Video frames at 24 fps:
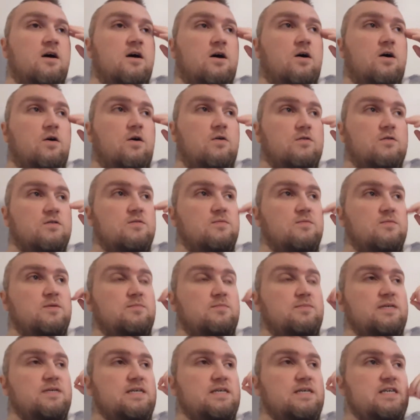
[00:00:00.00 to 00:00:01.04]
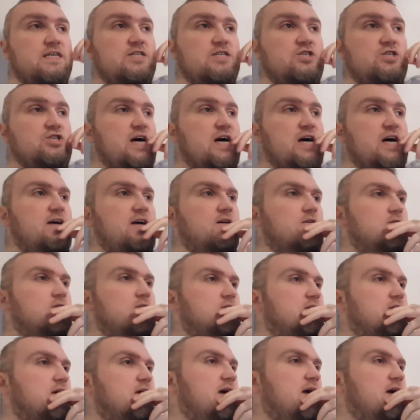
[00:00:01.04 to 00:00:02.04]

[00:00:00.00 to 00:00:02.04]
ultimately being a child,